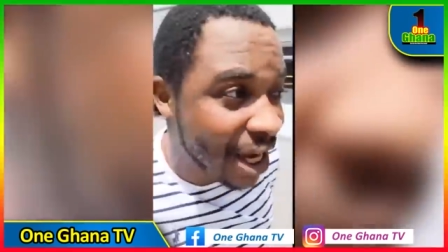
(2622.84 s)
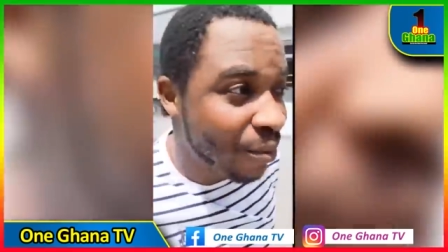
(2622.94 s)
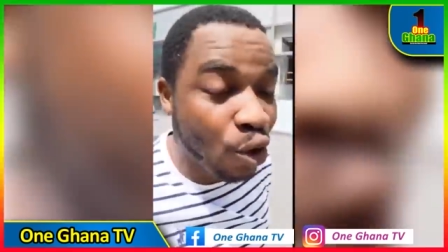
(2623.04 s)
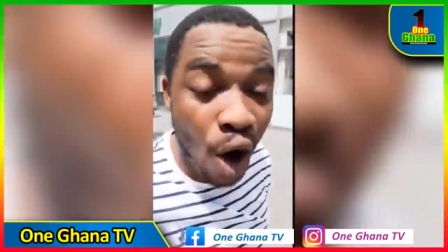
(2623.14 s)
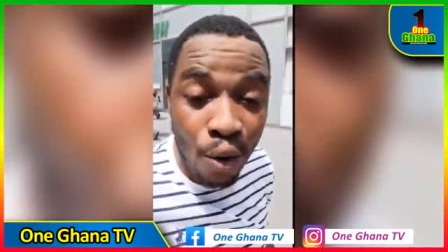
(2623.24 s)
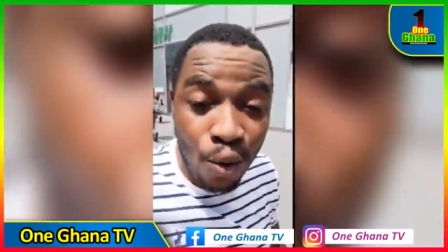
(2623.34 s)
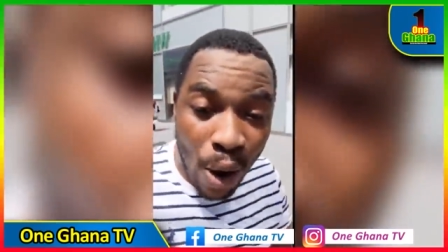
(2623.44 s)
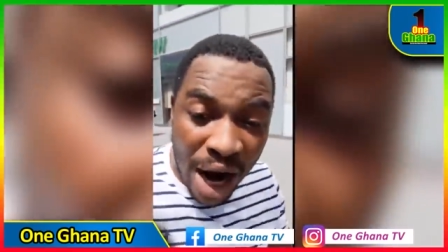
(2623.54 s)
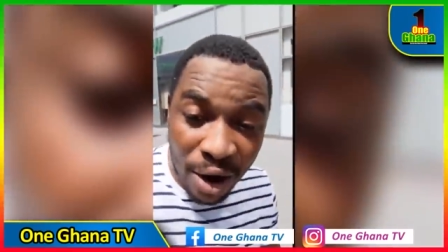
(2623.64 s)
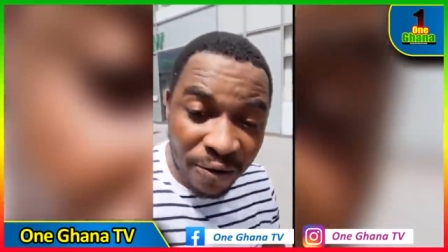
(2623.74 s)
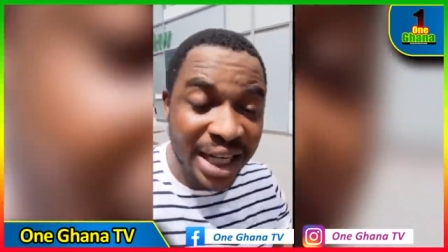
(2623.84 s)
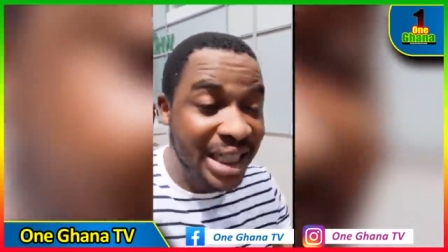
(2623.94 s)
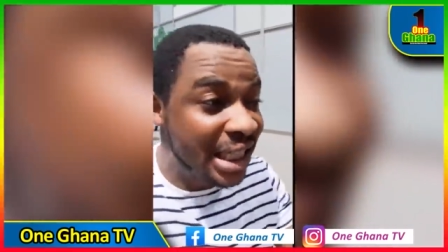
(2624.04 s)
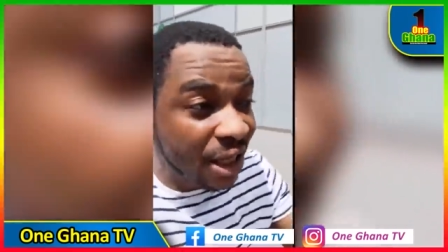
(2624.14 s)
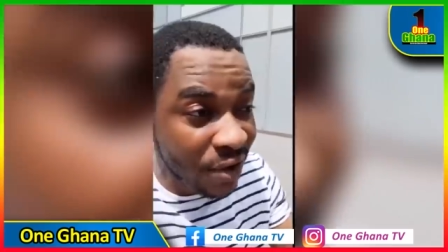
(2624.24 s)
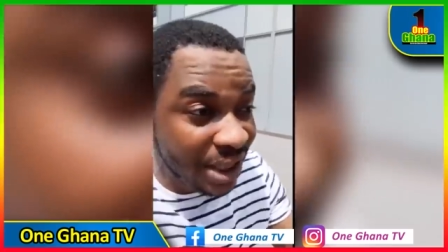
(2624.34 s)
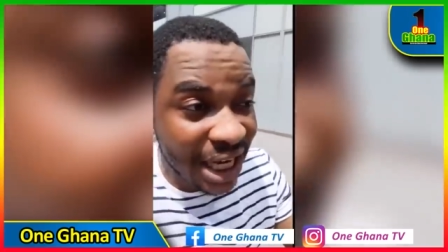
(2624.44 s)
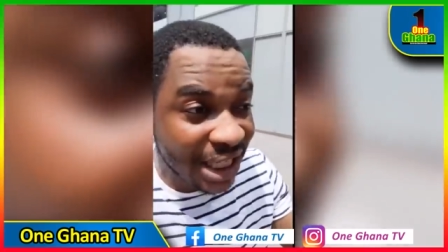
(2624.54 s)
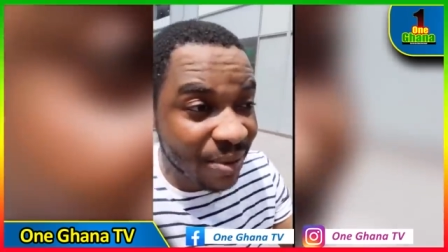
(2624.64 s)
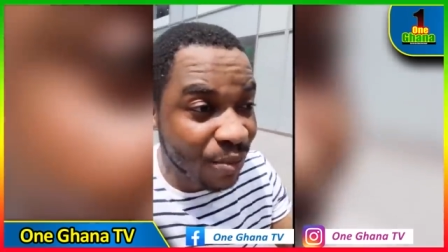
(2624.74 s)
because one of the TV
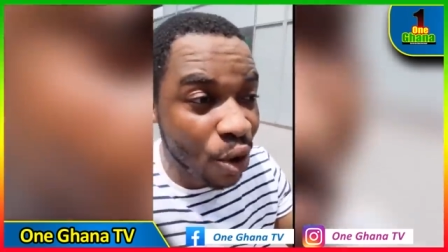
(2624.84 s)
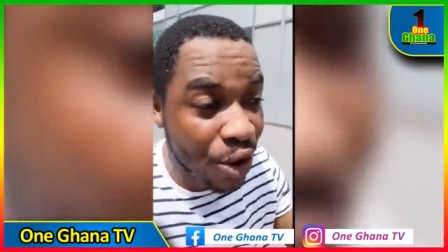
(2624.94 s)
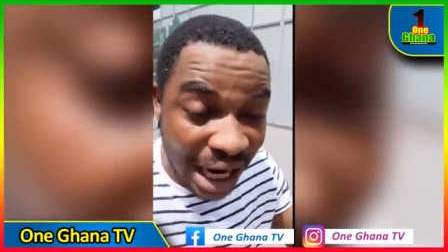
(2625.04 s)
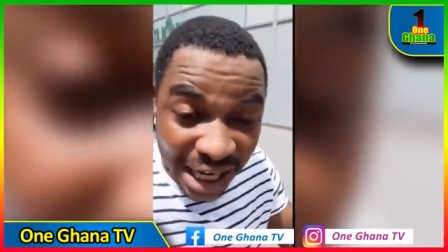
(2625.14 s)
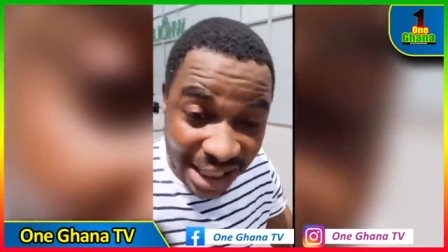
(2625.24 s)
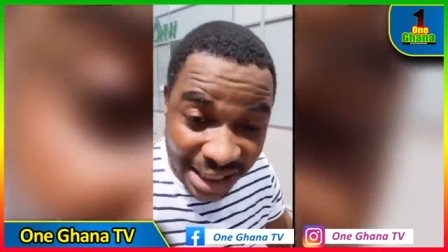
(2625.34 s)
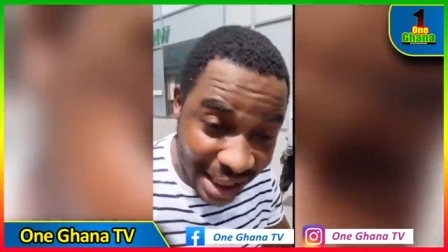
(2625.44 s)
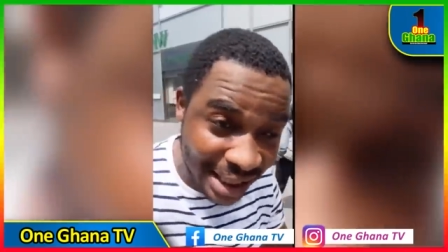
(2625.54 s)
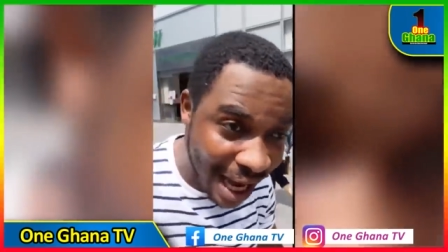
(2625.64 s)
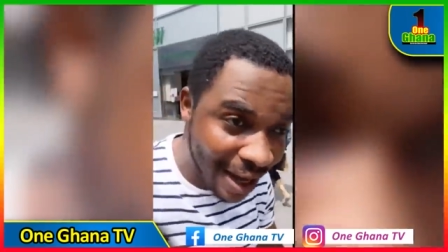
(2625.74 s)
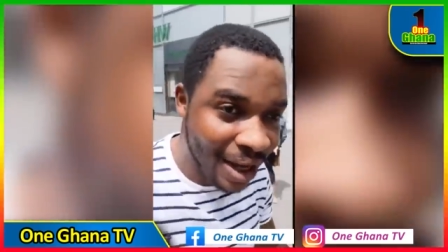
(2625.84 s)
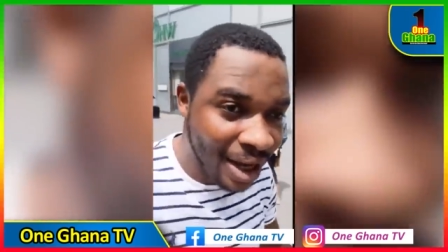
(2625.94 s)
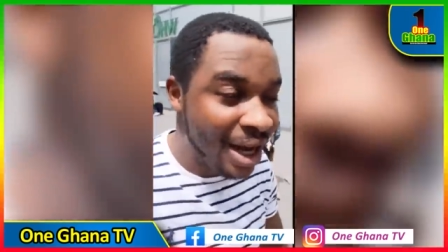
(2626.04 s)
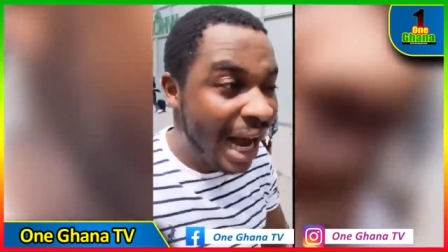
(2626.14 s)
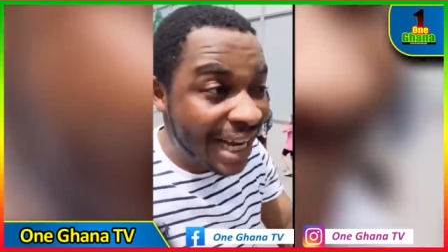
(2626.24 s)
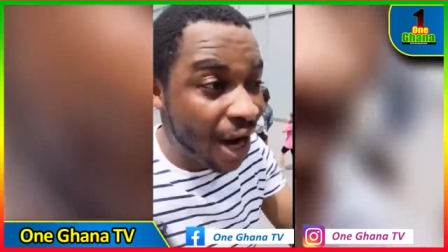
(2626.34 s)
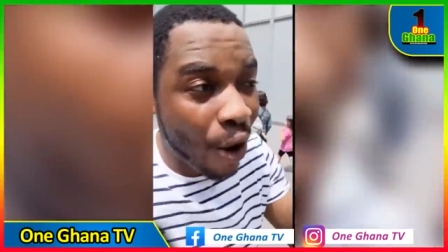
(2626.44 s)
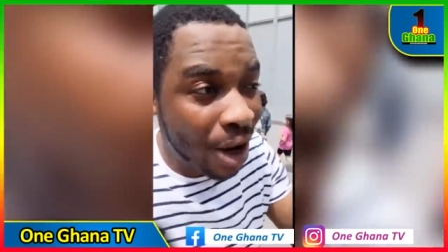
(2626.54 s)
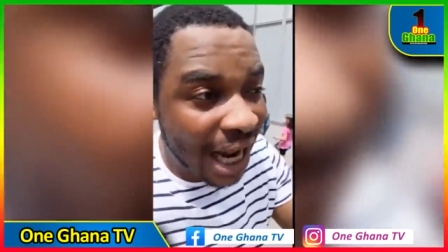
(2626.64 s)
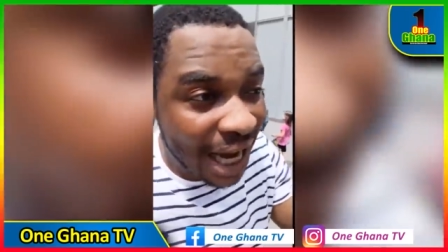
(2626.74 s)
stations in the United States, I
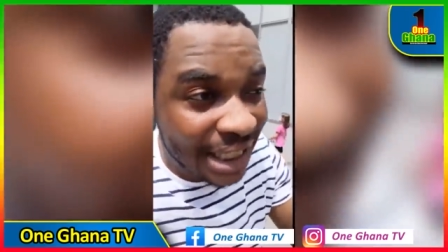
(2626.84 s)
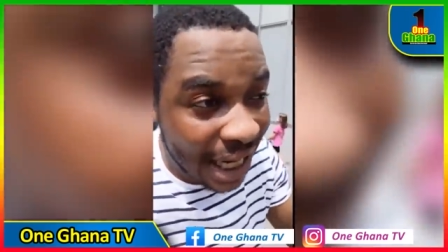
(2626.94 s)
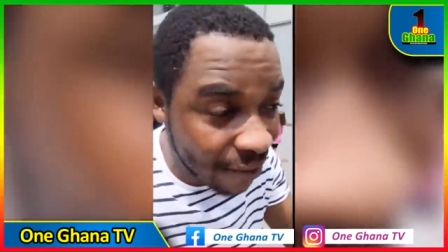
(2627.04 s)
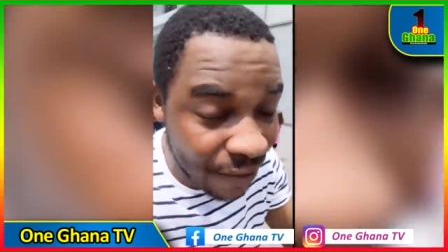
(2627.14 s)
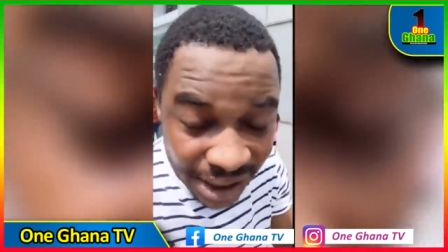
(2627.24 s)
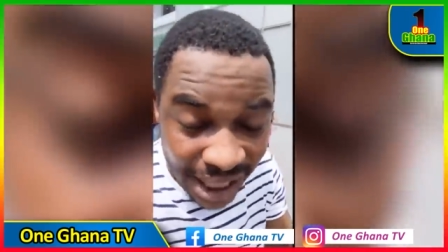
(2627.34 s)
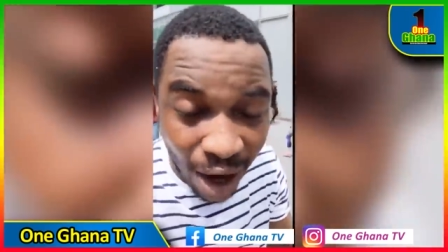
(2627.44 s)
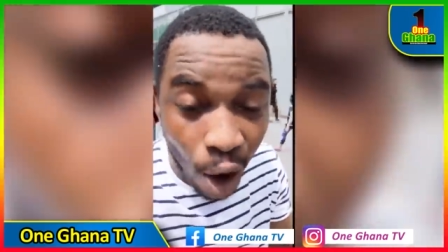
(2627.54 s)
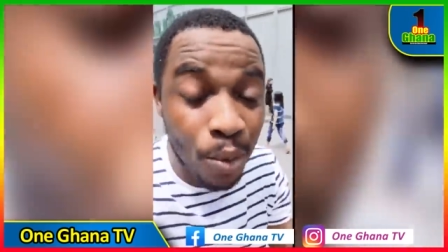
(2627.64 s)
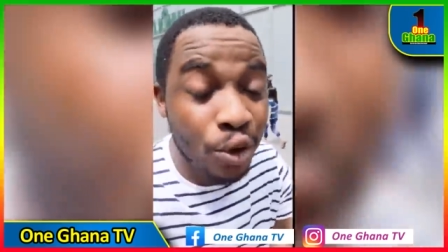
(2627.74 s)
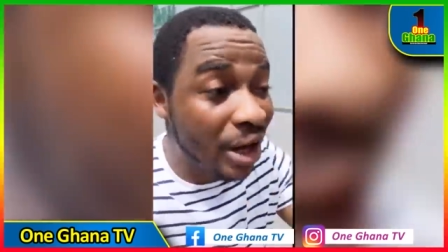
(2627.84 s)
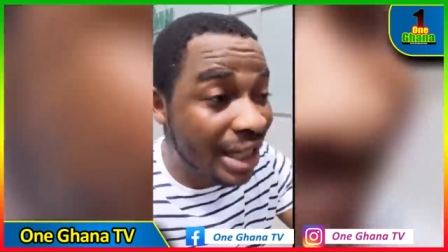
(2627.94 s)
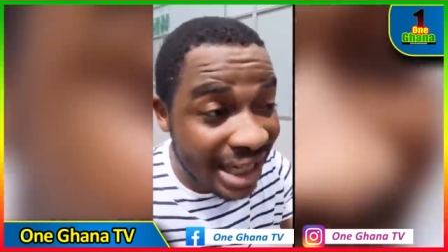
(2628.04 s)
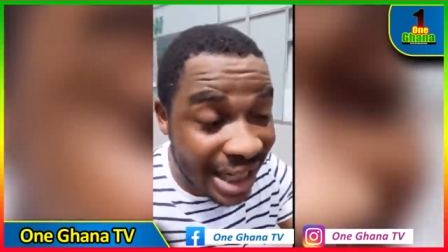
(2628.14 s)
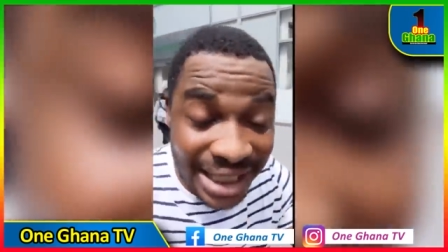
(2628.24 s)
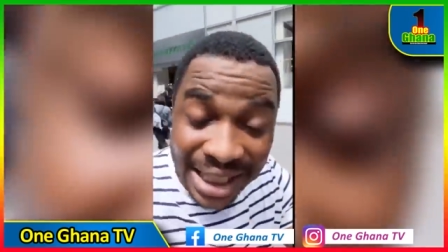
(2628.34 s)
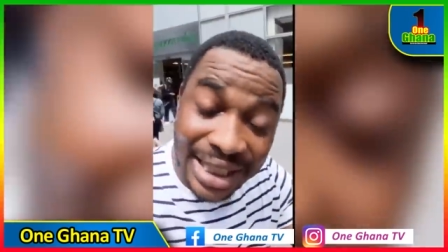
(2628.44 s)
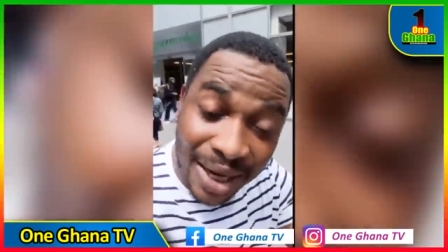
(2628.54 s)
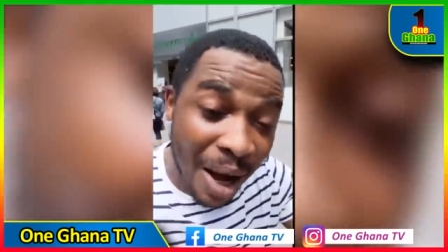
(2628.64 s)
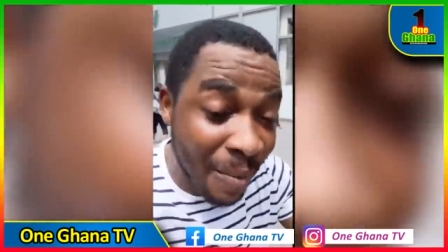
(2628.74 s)
online television, I'm translating
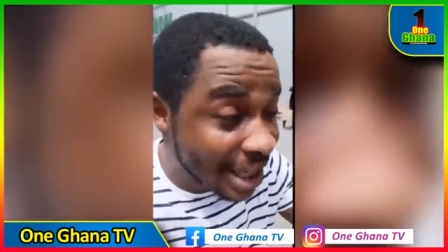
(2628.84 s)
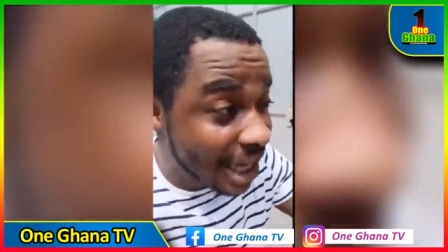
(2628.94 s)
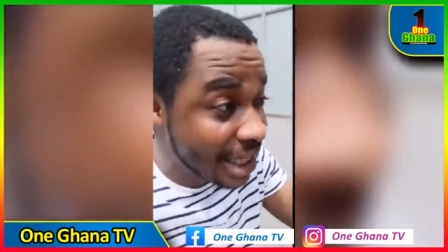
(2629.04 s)
some American